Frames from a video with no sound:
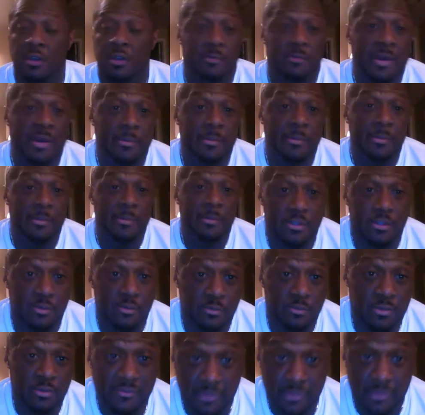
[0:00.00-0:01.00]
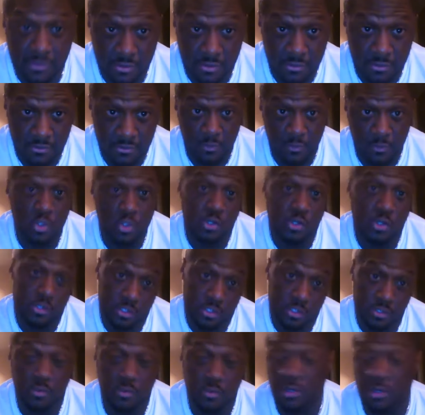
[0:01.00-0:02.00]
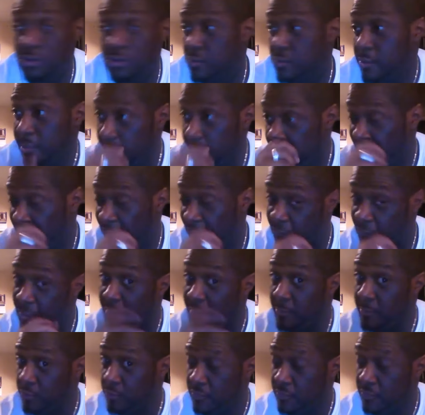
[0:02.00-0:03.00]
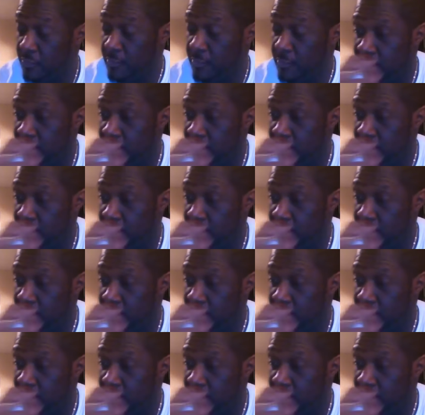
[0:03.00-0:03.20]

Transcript: My Muslim brothers, I'll talk to you real quick before I move on.